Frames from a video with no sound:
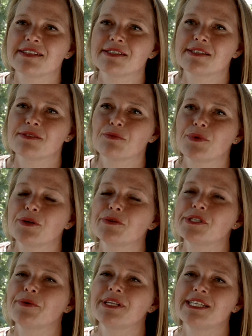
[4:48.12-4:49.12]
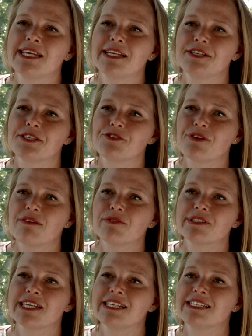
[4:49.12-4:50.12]
phase, we also intend to
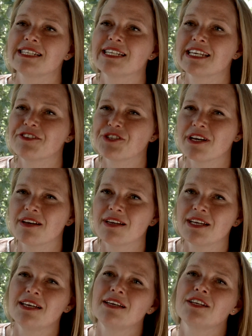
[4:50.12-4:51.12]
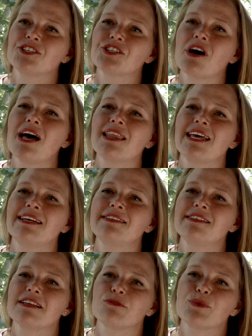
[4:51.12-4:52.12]
travel to Indonesia,
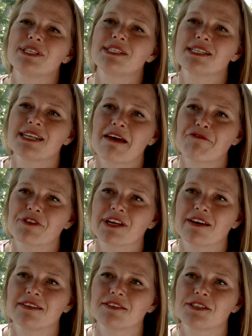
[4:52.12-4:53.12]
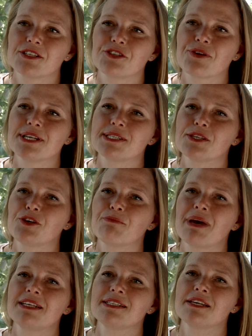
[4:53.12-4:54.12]
Thailand and Western Africa to trace the
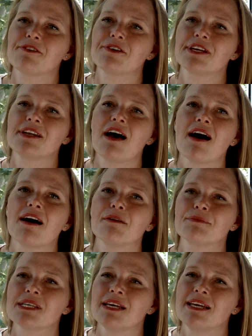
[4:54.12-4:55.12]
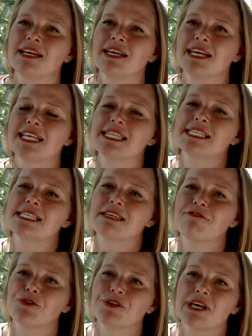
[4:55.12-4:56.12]
humanitarian harms in the
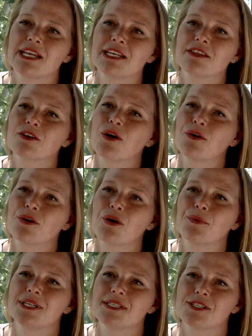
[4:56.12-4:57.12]
seafood and in the cocoa